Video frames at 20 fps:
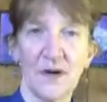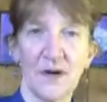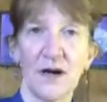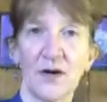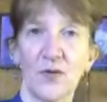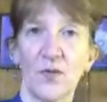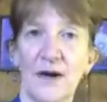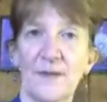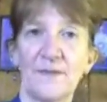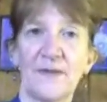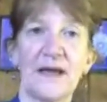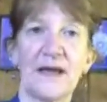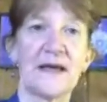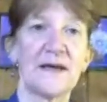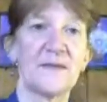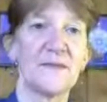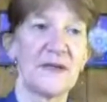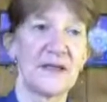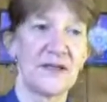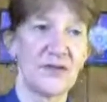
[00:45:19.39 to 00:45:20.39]
Our
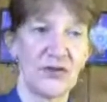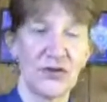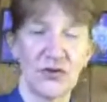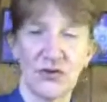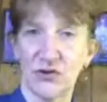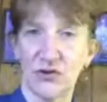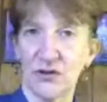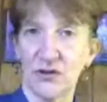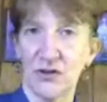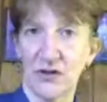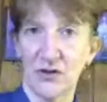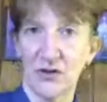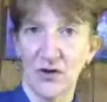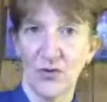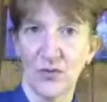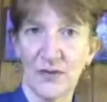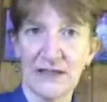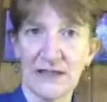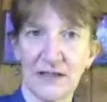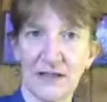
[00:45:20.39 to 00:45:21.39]
webcam is usually
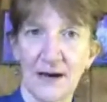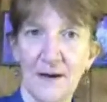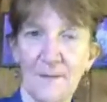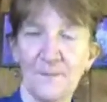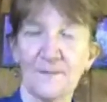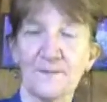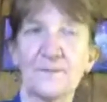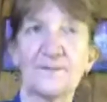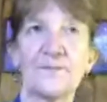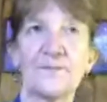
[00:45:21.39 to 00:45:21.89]
always up.